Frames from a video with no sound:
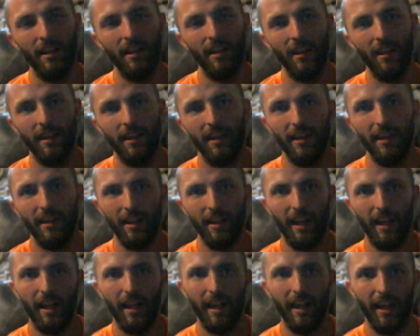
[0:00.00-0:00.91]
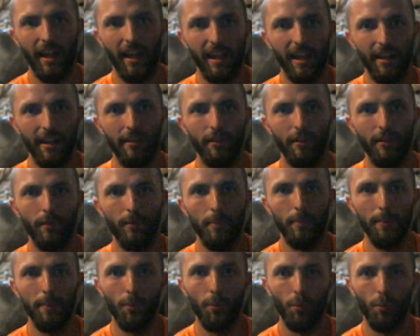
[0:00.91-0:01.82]
and people were kind of
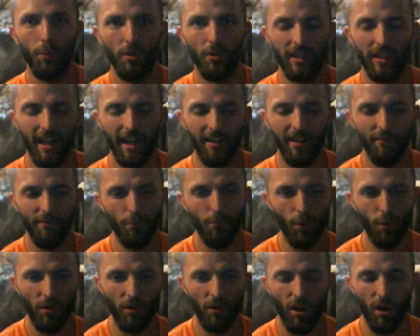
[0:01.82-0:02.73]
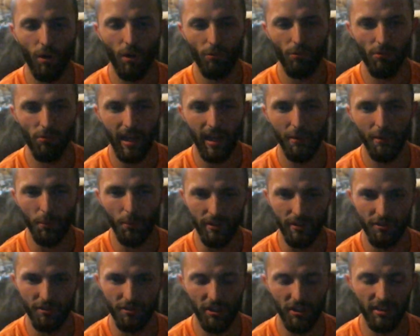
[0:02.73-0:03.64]
more alright with just kind of
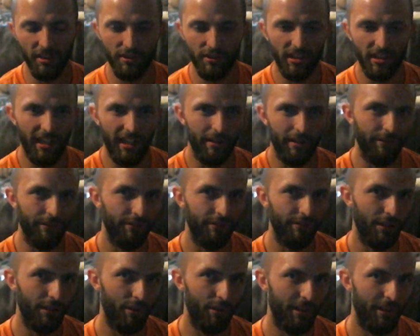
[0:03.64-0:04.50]
floating through life,